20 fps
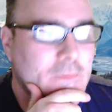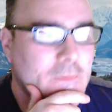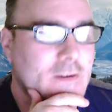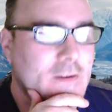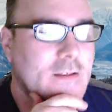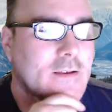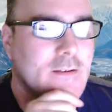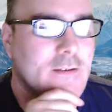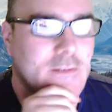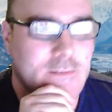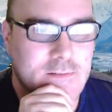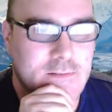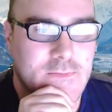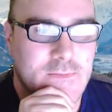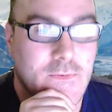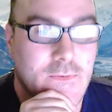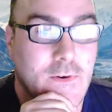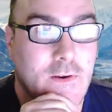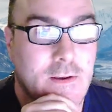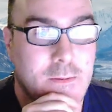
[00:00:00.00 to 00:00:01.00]
he's
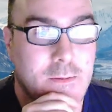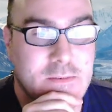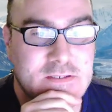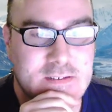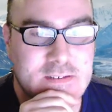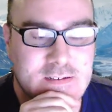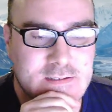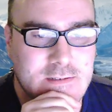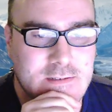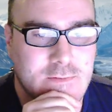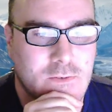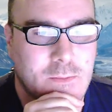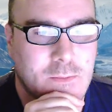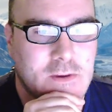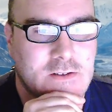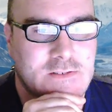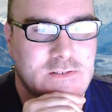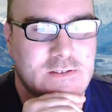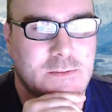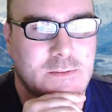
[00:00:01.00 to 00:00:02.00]
very obsessive
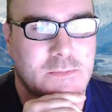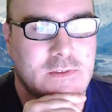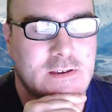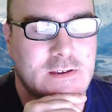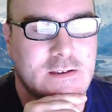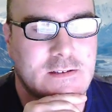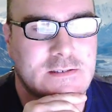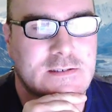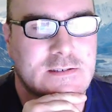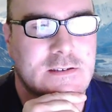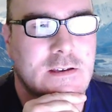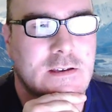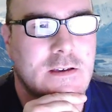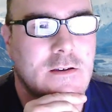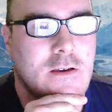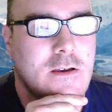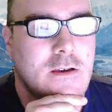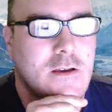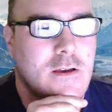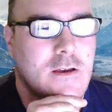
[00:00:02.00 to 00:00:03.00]
about some things,
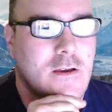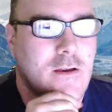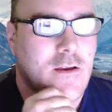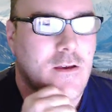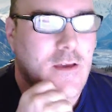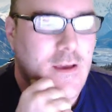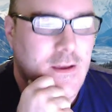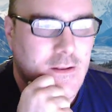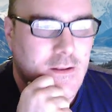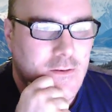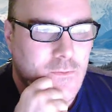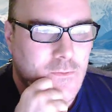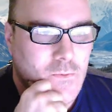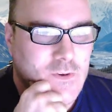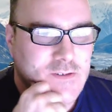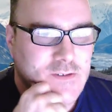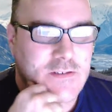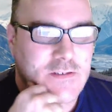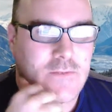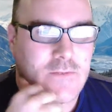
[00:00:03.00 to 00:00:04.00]
and
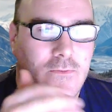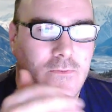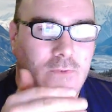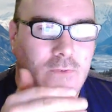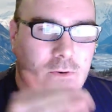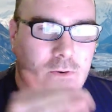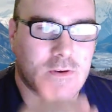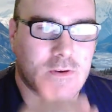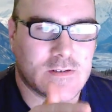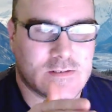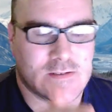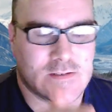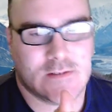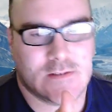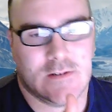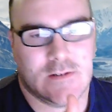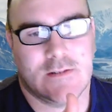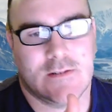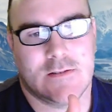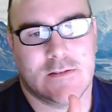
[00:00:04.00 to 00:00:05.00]
once he focuses
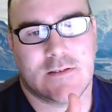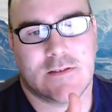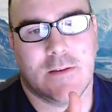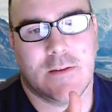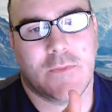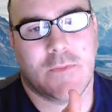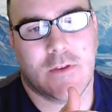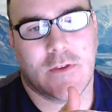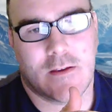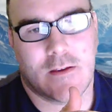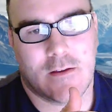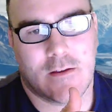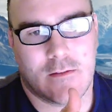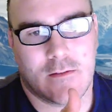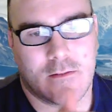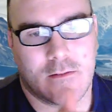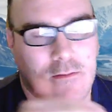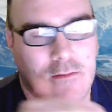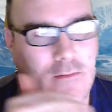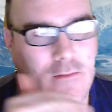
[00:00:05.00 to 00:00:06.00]
on something,
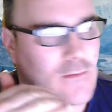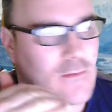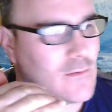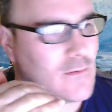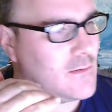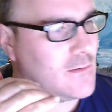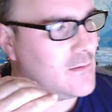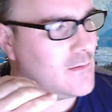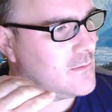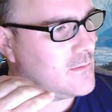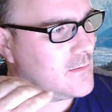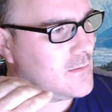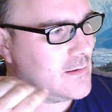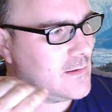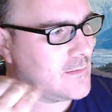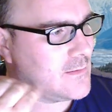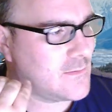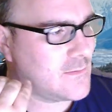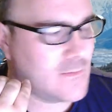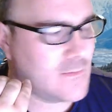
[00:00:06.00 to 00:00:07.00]

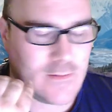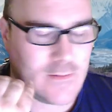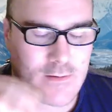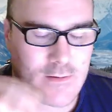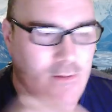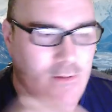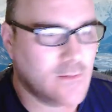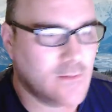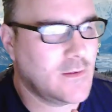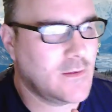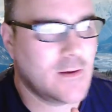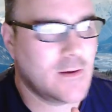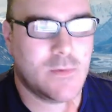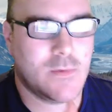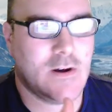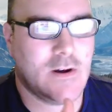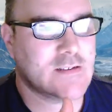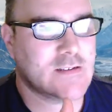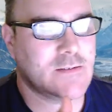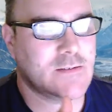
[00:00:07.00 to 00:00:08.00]
it's nearly
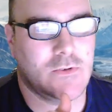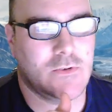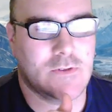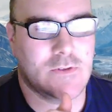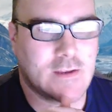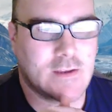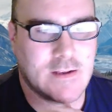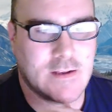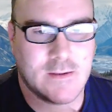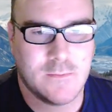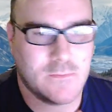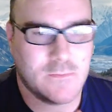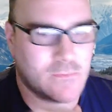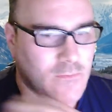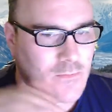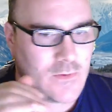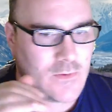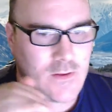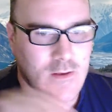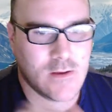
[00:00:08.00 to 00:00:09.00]
impossible to get him
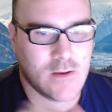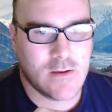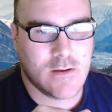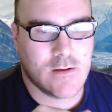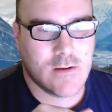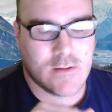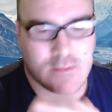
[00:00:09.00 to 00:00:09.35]
to